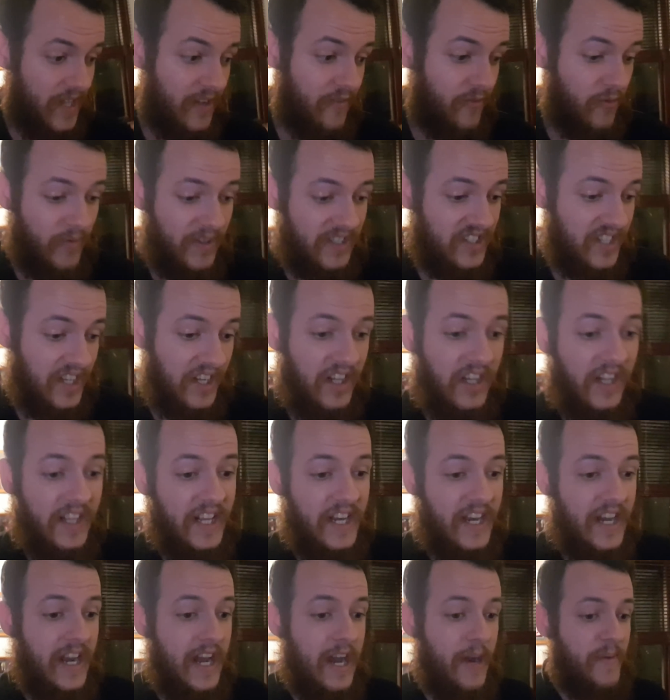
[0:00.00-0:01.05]
Even once I clean
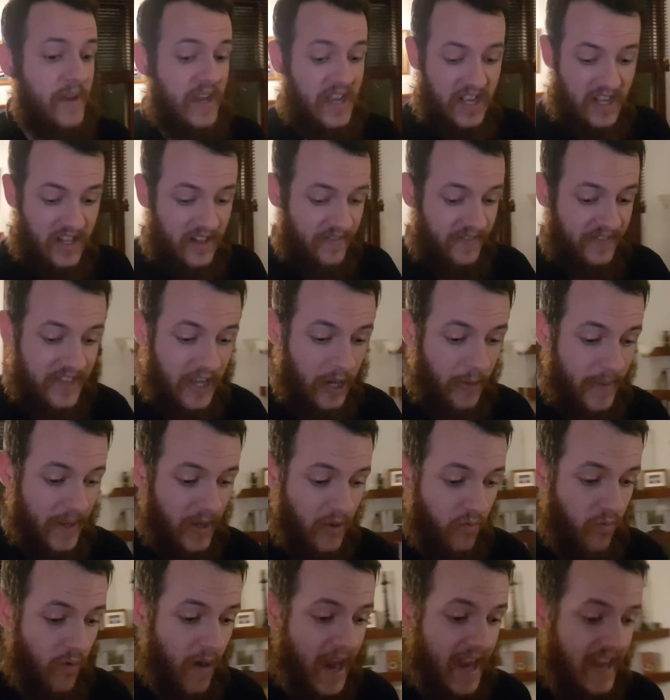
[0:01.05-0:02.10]
it up, that'll be
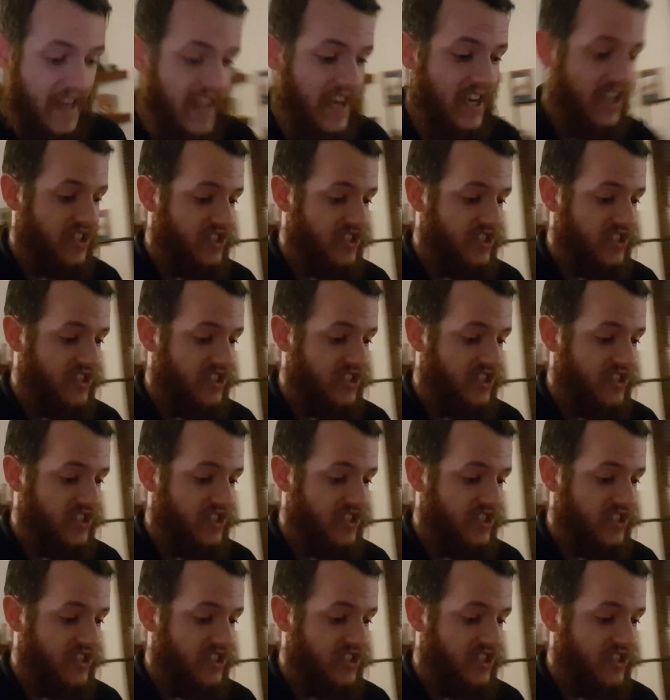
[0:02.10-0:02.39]
great.